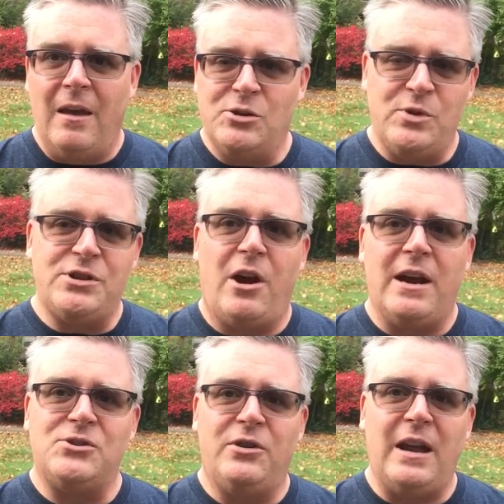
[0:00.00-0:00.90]
As we saw
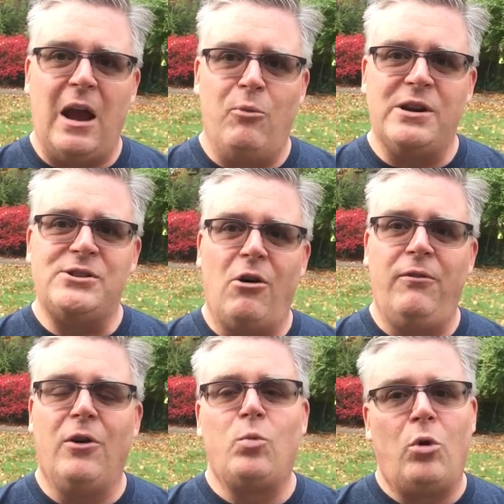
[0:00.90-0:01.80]
yesterday, Rick
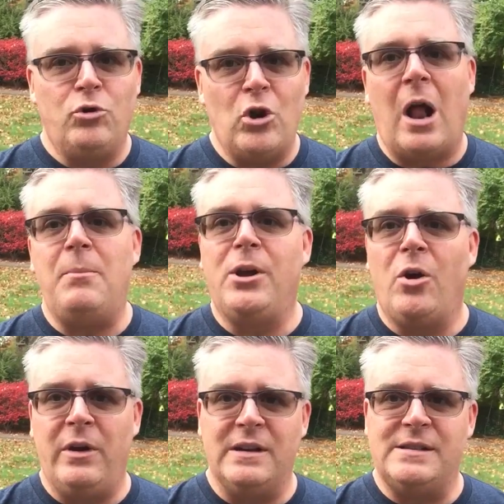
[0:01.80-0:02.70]
Sofield will not be
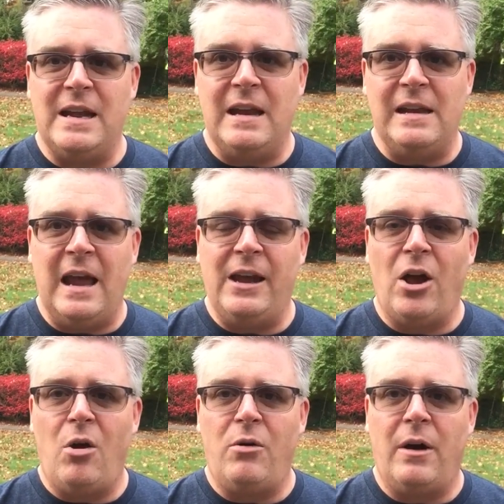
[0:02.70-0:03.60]
going to San
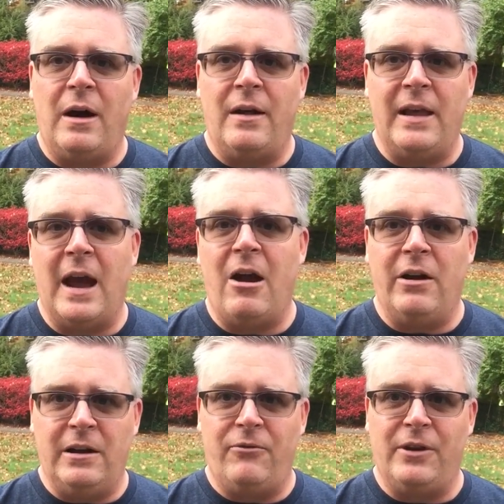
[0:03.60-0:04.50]
Diego. They
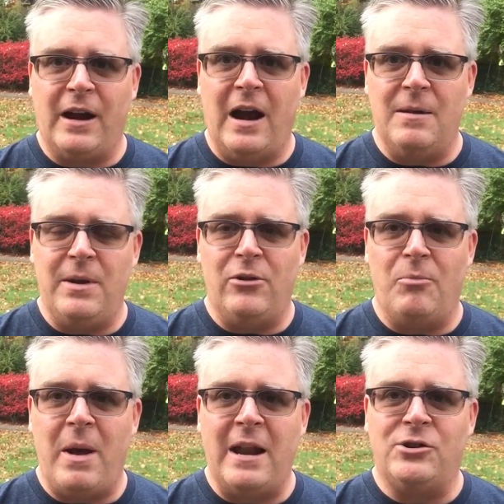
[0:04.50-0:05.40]
hired a different guy to be their
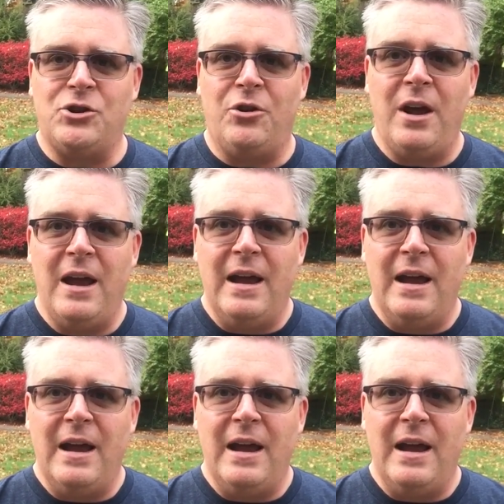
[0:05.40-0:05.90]
manager.